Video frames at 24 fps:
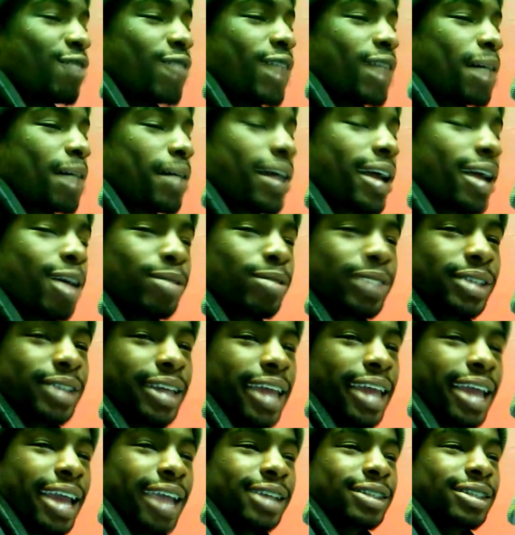to rap like I was a
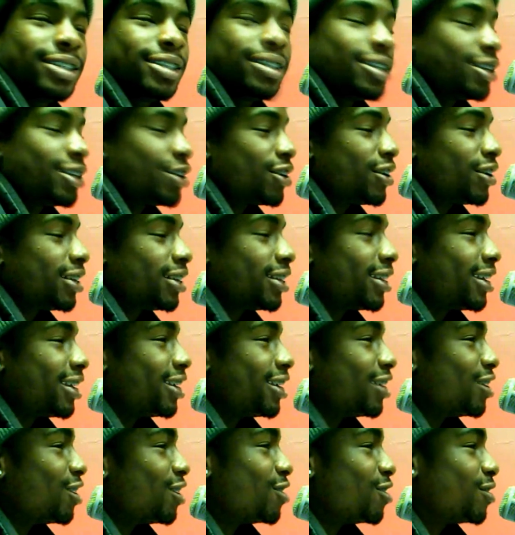gangster and
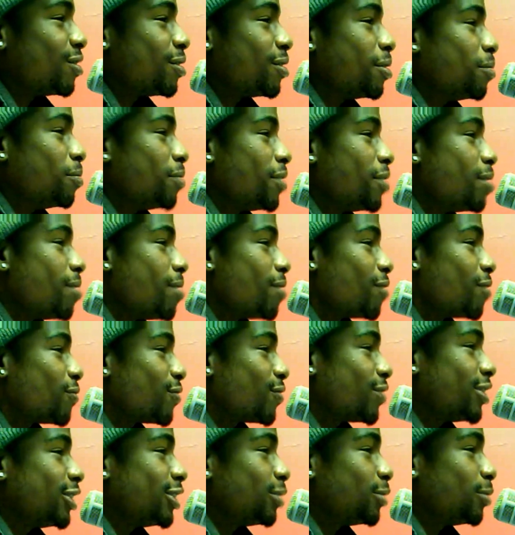everything. Me and my
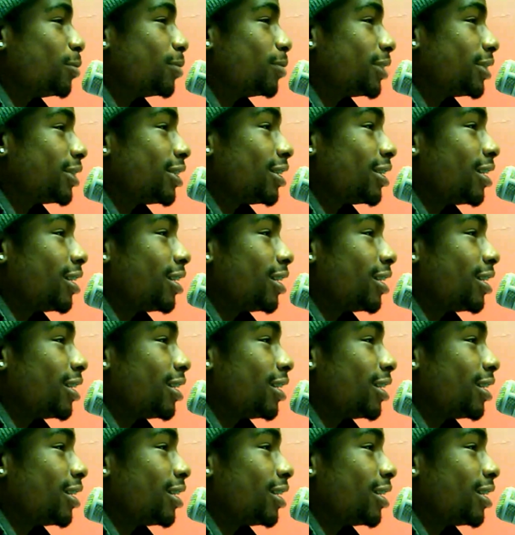friends, we was